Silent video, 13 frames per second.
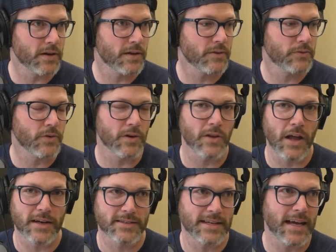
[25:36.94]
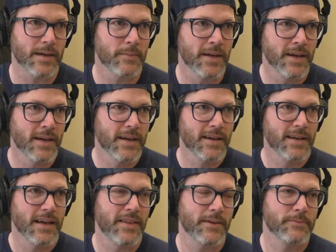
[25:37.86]
yeah. for a long time. Very
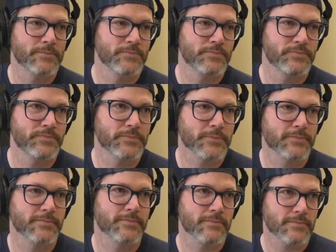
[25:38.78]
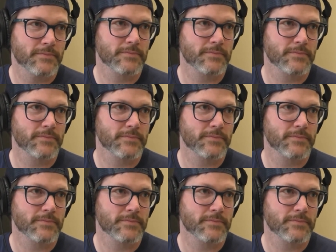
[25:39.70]
few and of those kind of. I know they're not a